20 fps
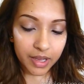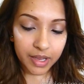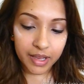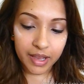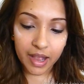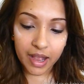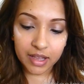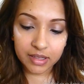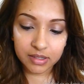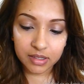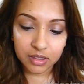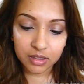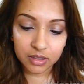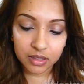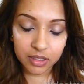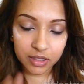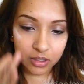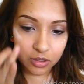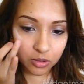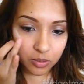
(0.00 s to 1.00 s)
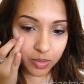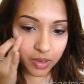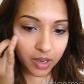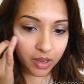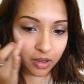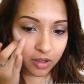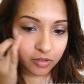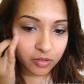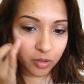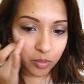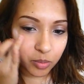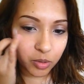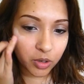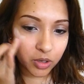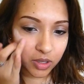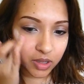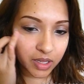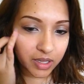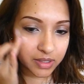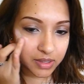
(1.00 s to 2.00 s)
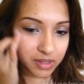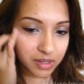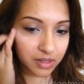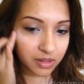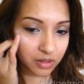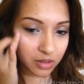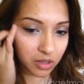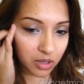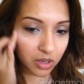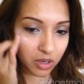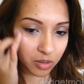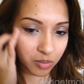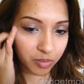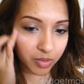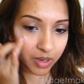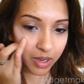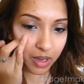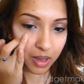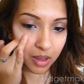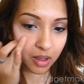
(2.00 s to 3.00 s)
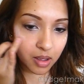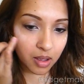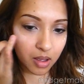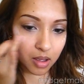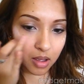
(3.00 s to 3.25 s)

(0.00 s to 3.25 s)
It has a little bit of a pearlescent look, but